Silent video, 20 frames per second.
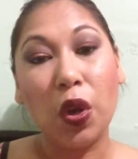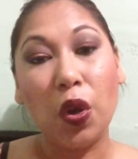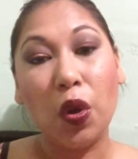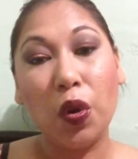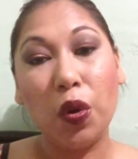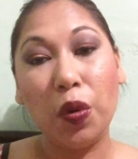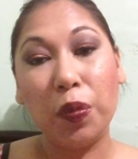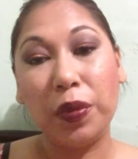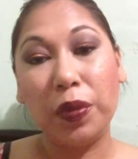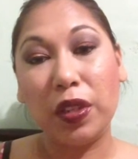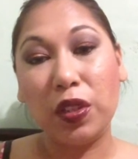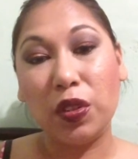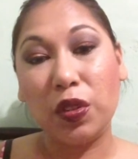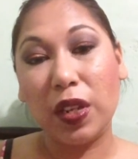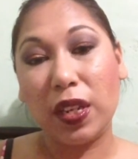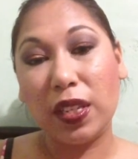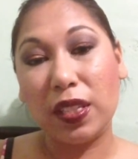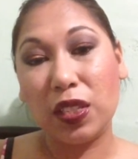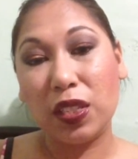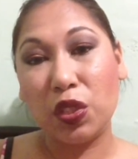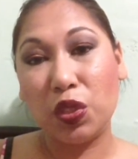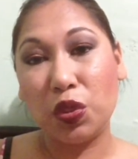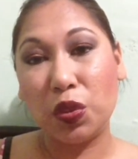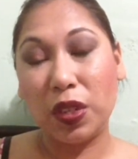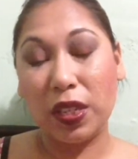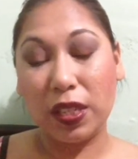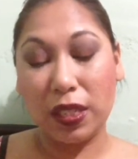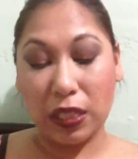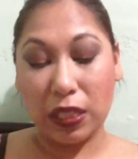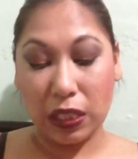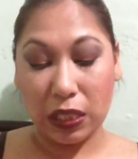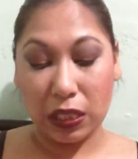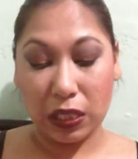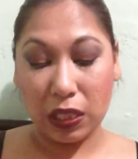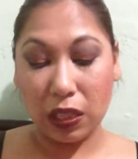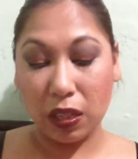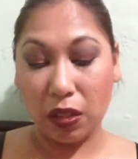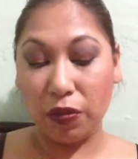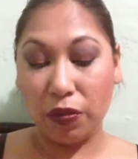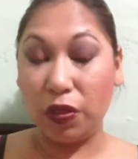hope that you guys enjoying these
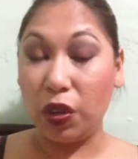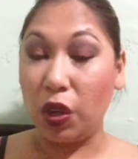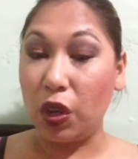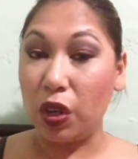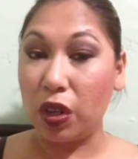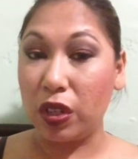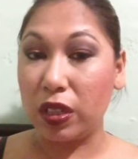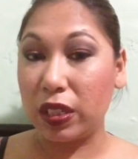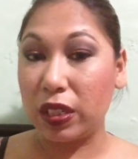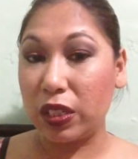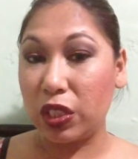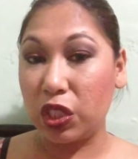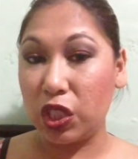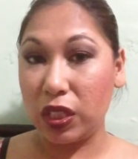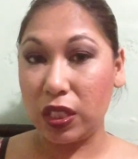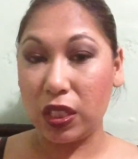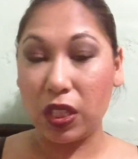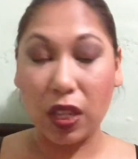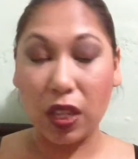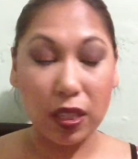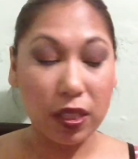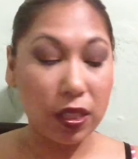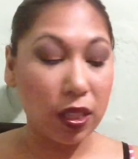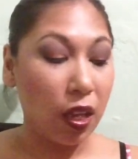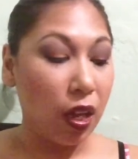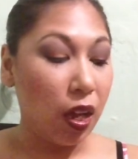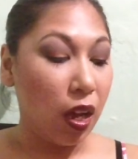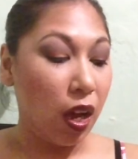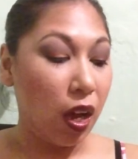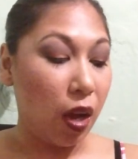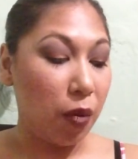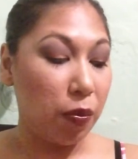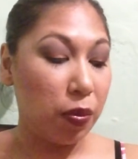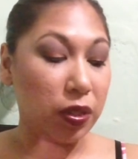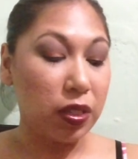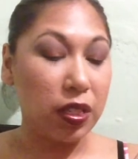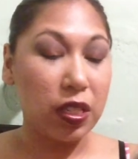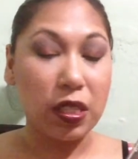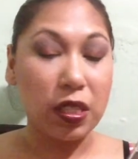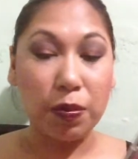little vlog, little chit chat
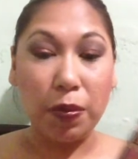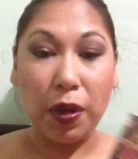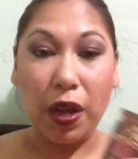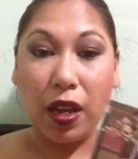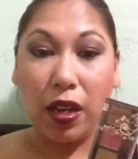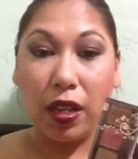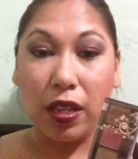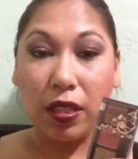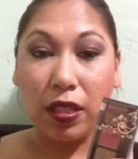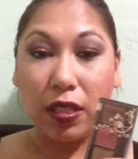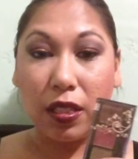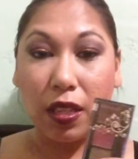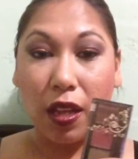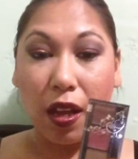about these palettes,